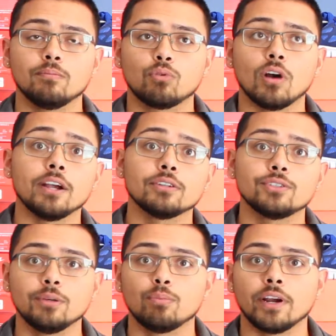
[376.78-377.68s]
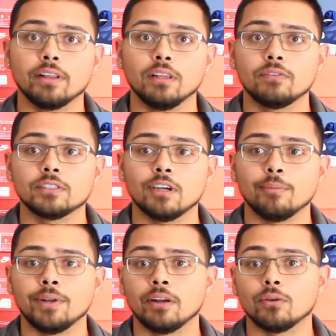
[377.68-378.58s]
prior to the Bread 11s
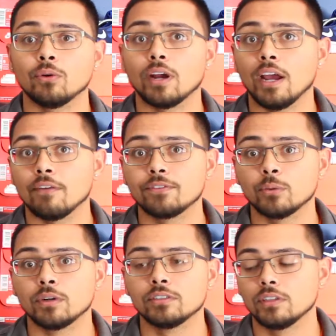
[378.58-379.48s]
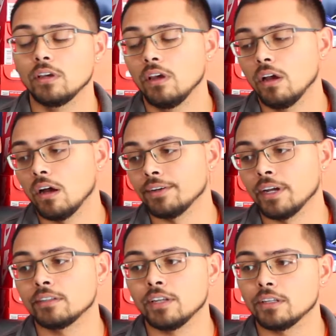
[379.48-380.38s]
coming out or afterwards.
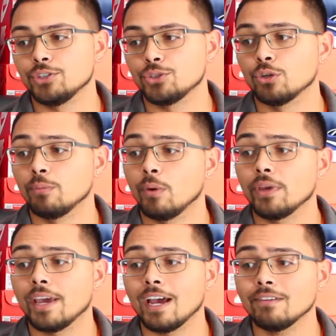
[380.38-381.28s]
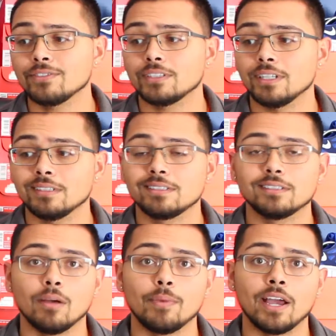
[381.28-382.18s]
Not exactly sure, but we have seen
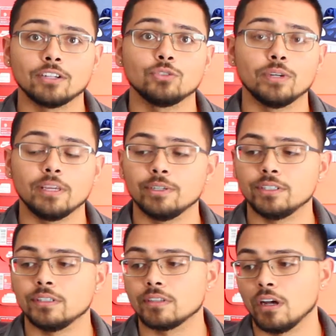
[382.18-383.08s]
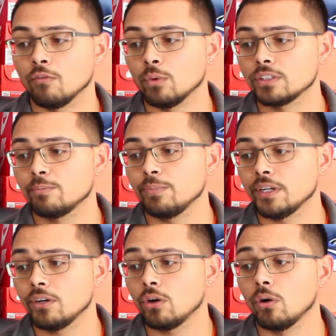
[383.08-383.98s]
some actual images of what's
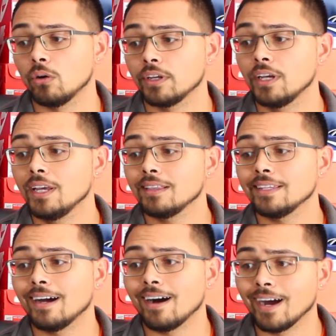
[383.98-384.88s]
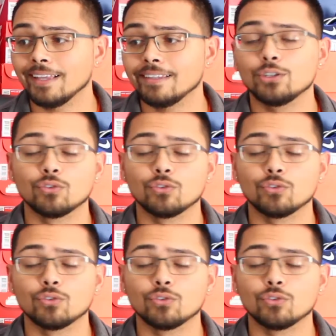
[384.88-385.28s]
being called the Island